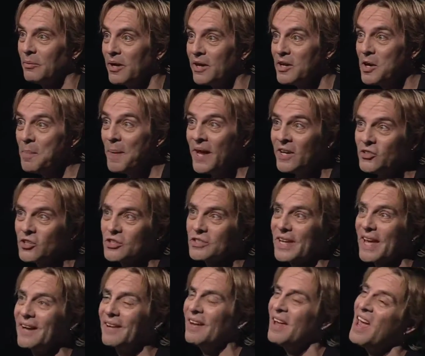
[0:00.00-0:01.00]
Where are your pictures?
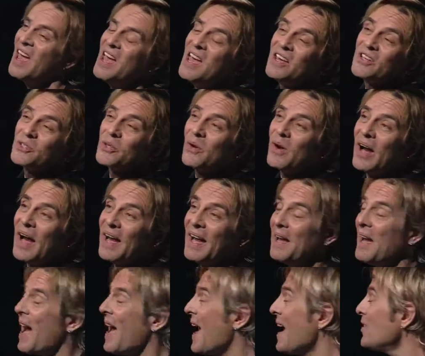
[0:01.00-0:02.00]
So
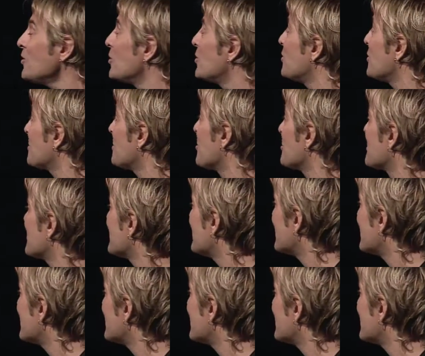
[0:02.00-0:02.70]
I actually took Moses